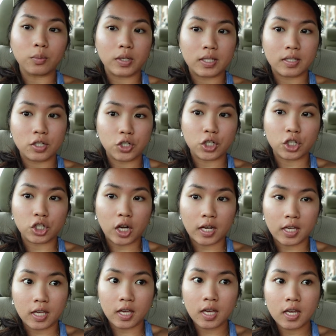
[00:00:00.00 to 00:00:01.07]
Luis is just
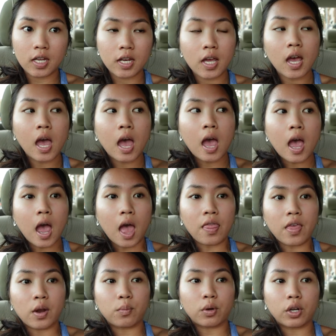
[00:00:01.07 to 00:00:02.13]
checking in
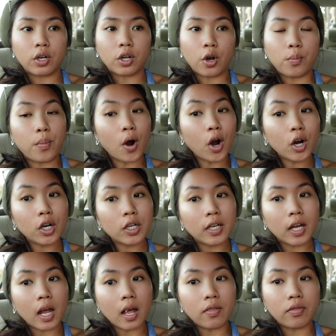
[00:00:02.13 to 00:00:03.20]
and then we're gonna go
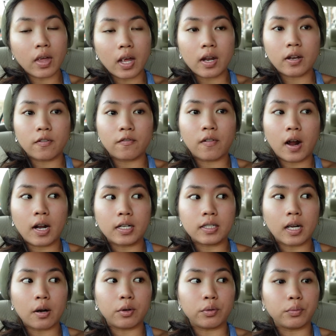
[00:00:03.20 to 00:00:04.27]
park and then
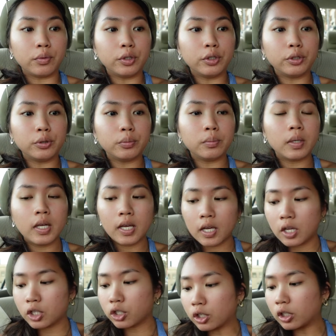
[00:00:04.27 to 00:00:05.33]
find our room.
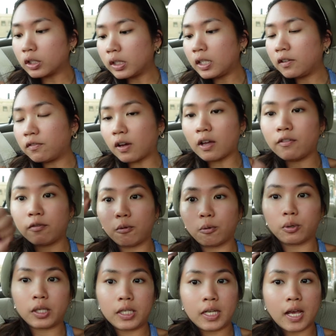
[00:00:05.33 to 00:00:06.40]
It's currently
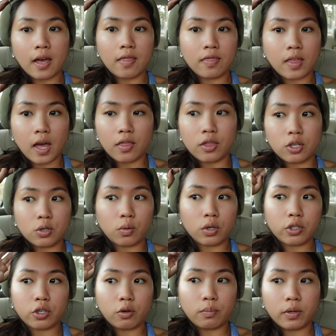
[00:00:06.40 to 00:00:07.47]
5.40 and then the
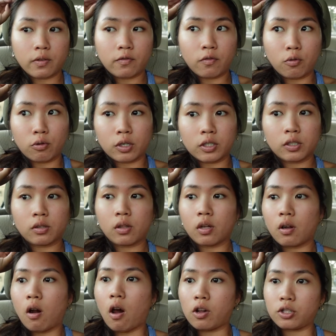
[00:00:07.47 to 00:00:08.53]
doors open for the
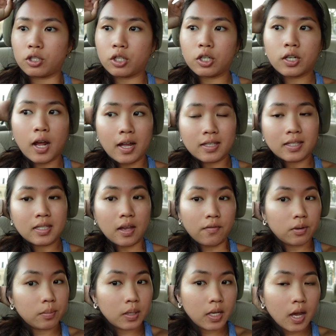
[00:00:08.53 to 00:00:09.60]
concert at
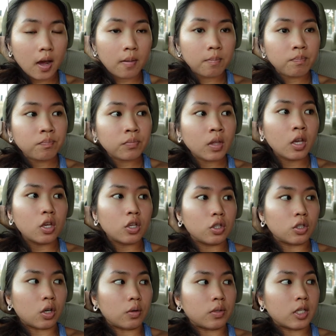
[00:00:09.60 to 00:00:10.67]
7 p.m.
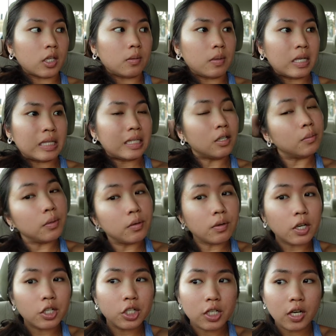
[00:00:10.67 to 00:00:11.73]
So it's gonna be a little bit
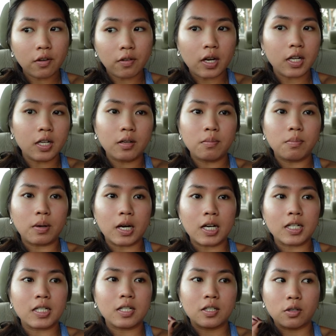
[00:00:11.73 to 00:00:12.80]
rushed to get ready,
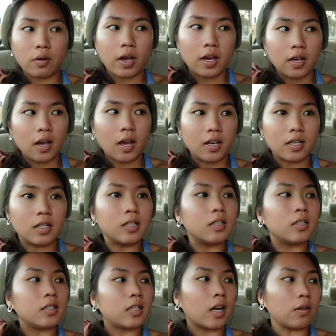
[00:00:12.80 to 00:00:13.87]
but it's okay. I
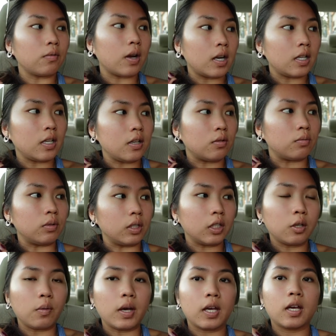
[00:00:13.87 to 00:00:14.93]
can get ready really
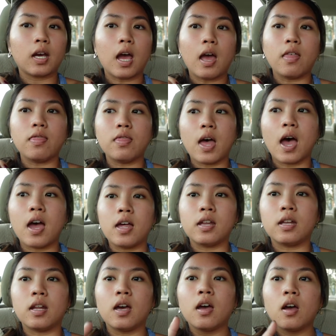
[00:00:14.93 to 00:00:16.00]
quick. And
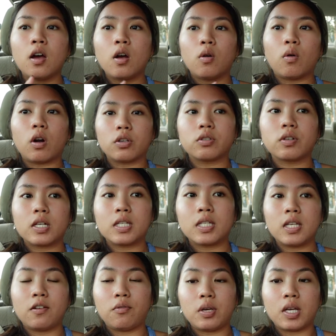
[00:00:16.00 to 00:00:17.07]
then we're also gonna
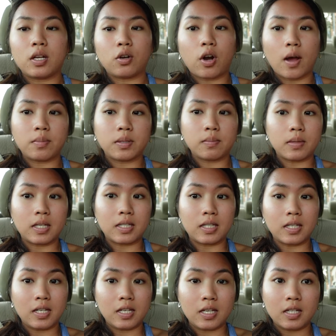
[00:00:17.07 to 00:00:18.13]
see if we can grab something to
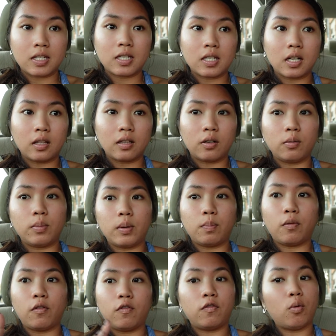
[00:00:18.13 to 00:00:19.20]
eat a little bit
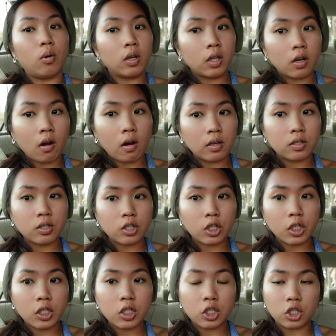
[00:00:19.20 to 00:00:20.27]
before the
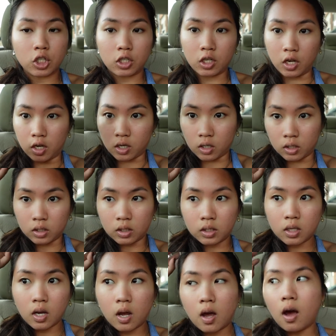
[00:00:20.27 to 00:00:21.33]
concert just cause
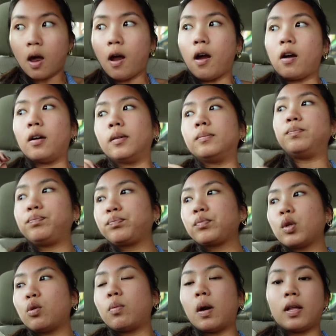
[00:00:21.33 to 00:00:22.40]
um,
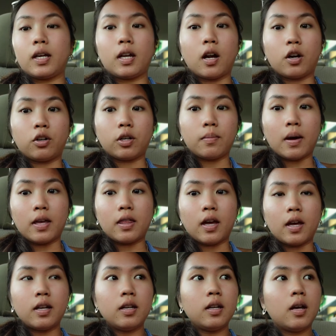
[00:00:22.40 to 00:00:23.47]
we'll probably get hungry by
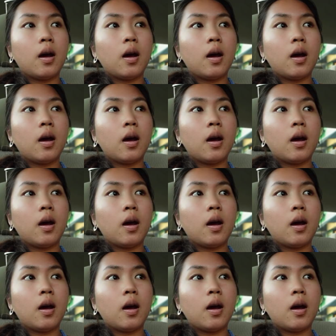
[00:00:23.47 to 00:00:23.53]
then.